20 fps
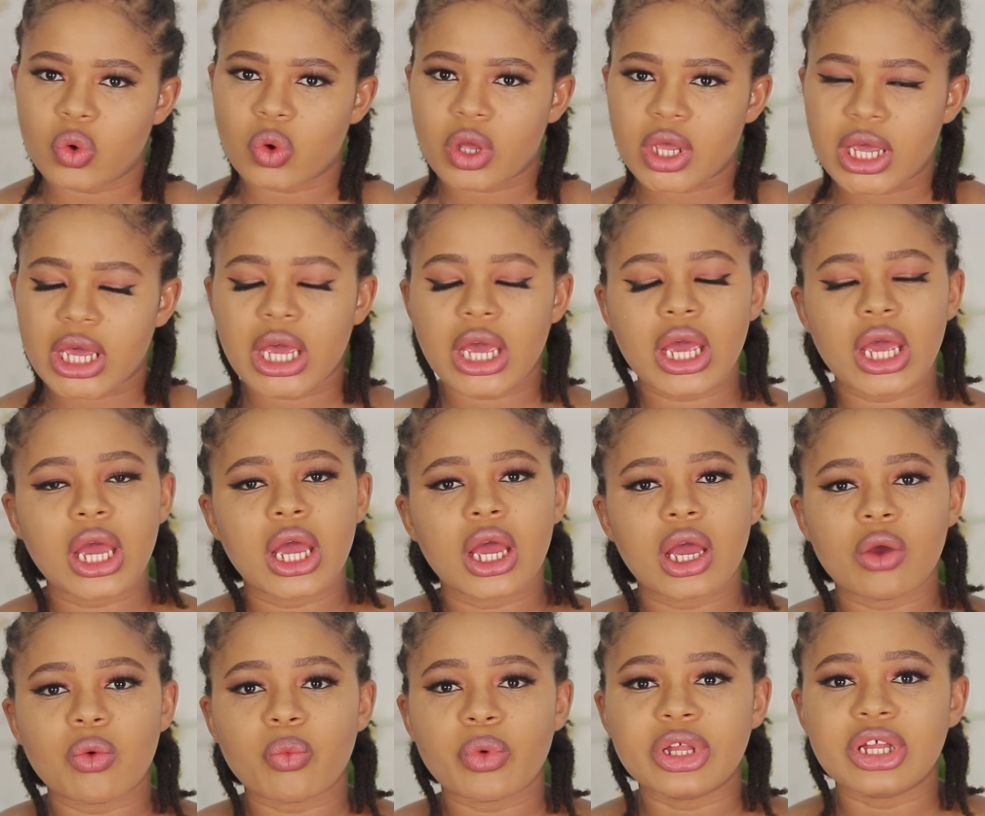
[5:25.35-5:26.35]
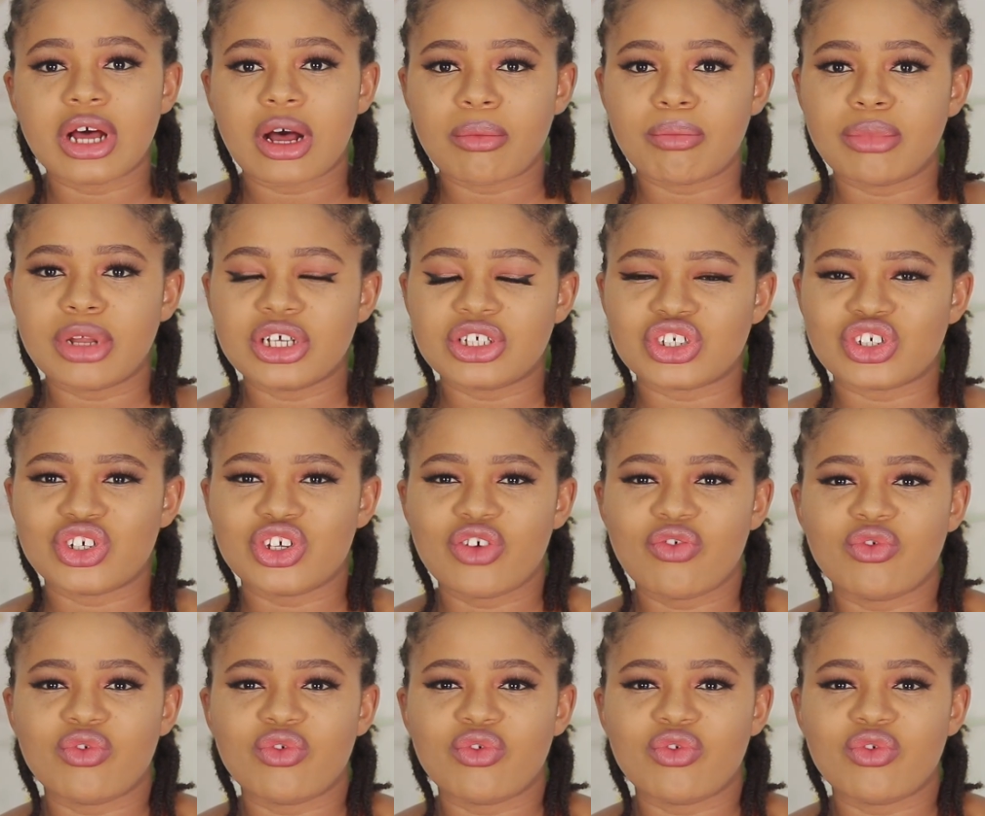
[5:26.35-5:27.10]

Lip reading: okay, without bleaching.